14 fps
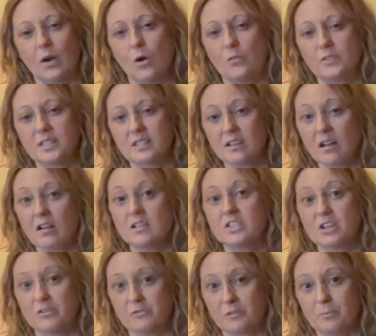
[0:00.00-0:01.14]
of such
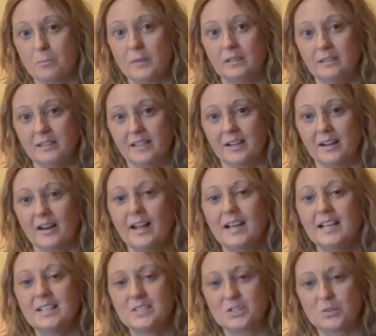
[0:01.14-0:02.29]
a familiar
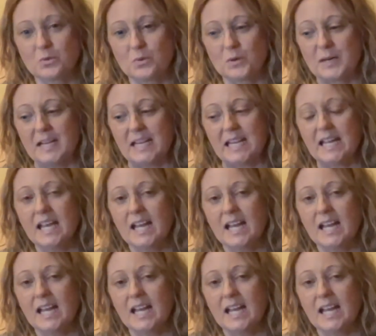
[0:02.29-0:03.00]
story,